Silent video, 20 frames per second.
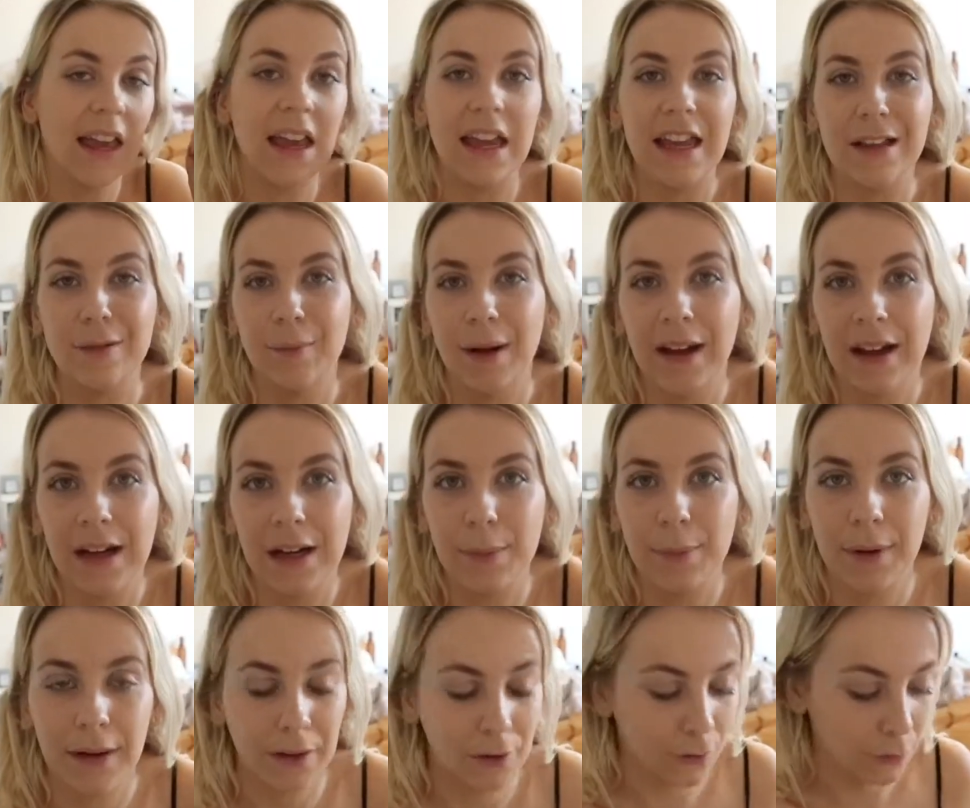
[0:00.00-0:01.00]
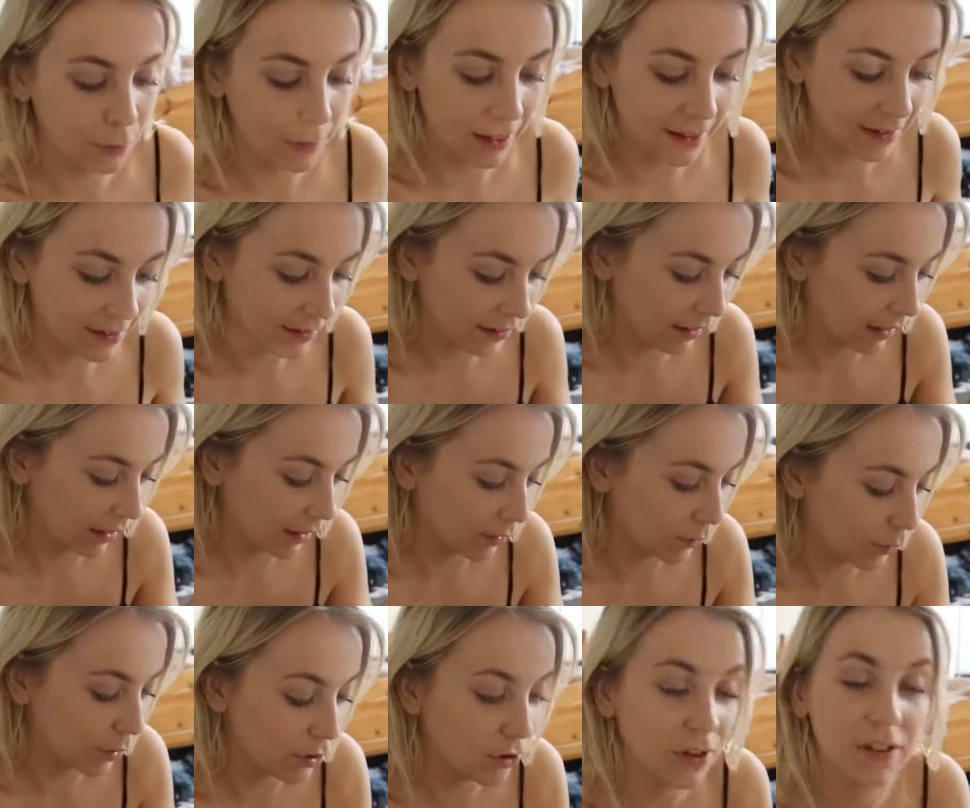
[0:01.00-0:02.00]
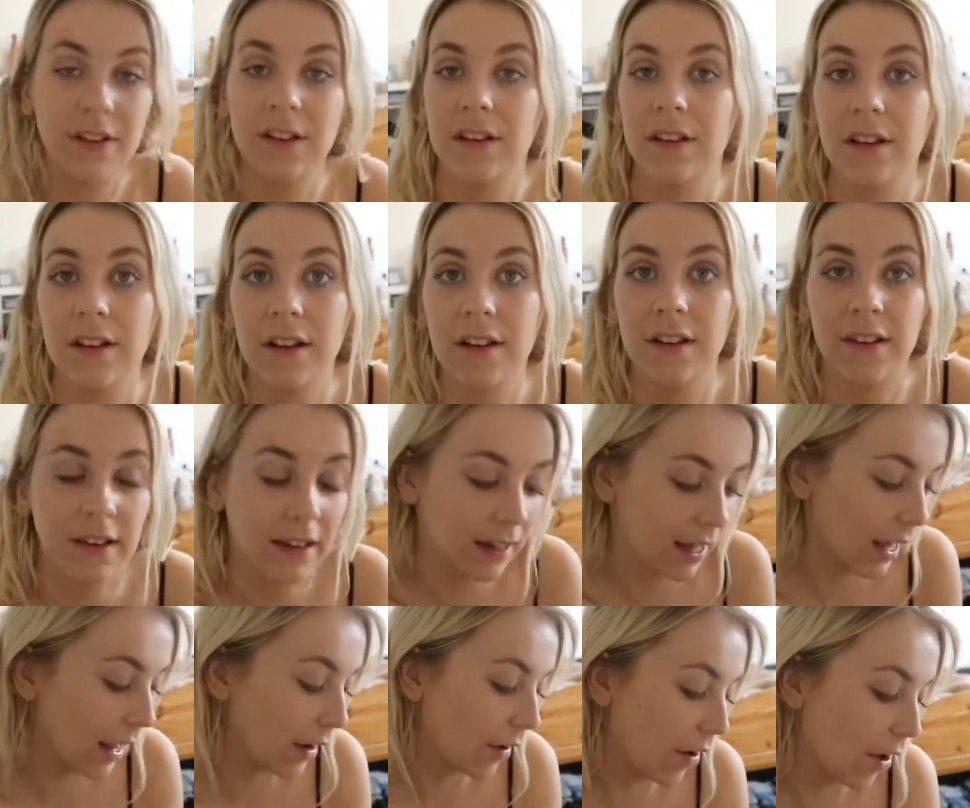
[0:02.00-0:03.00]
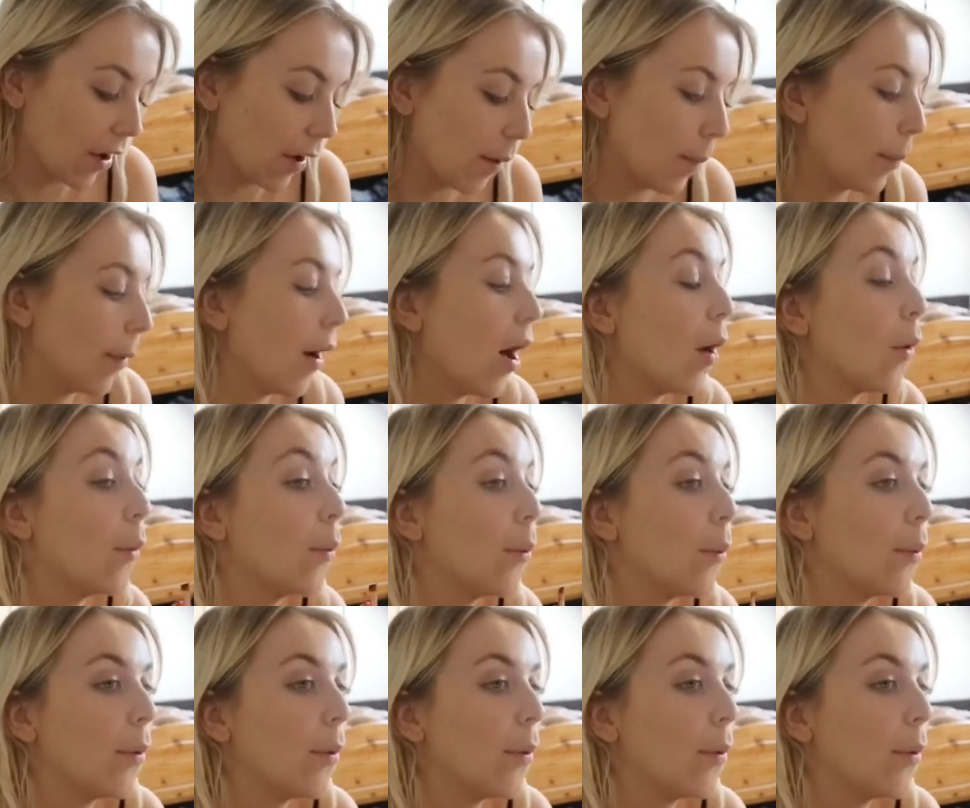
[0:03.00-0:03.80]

in my eyebrows from yesterday, which is disgusting, I know, but